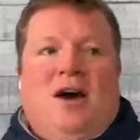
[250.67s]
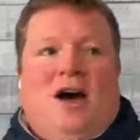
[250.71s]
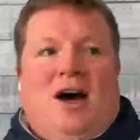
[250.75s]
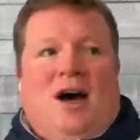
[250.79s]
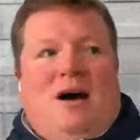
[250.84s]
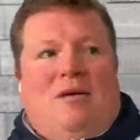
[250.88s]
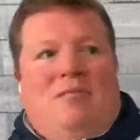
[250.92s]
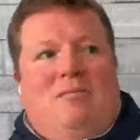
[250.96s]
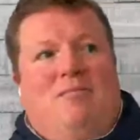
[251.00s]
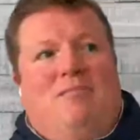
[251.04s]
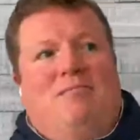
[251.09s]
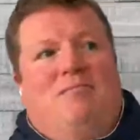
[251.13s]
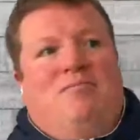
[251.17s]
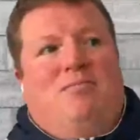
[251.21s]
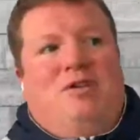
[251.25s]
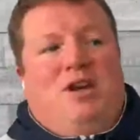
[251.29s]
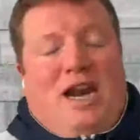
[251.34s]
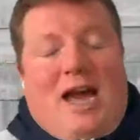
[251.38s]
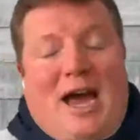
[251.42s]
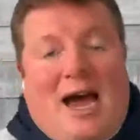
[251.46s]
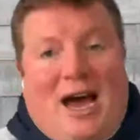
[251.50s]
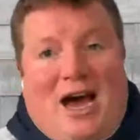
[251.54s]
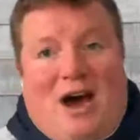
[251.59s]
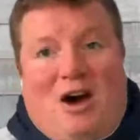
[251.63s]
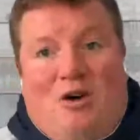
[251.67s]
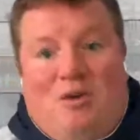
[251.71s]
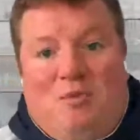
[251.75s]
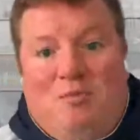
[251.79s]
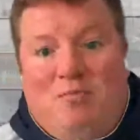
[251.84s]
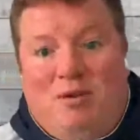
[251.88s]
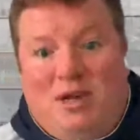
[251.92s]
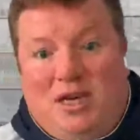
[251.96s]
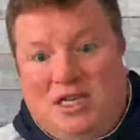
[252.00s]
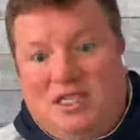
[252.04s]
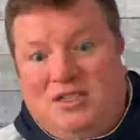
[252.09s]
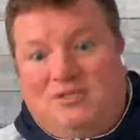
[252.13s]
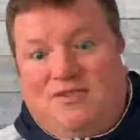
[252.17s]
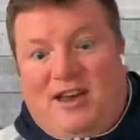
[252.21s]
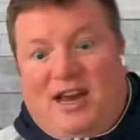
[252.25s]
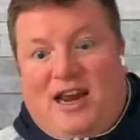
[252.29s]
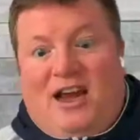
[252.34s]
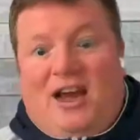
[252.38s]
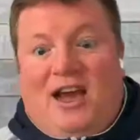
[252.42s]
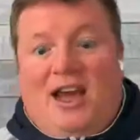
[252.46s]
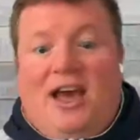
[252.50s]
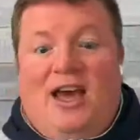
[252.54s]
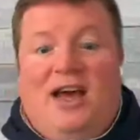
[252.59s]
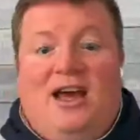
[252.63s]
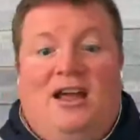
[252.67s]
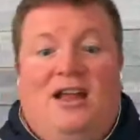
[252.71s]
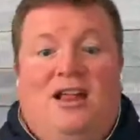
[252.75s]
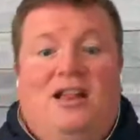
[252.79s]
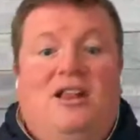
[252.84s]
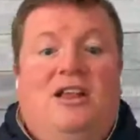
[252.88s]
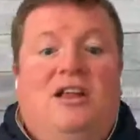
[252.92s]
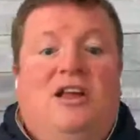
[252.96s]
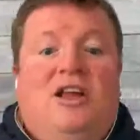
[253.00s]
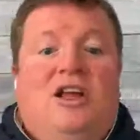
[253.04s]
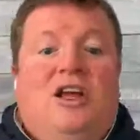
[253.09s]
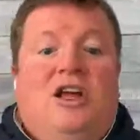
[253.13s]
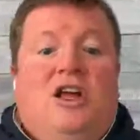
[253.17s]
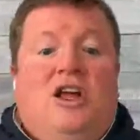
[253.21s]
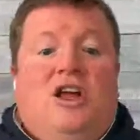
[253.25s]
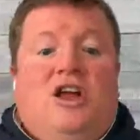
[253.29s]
um, but now because of nil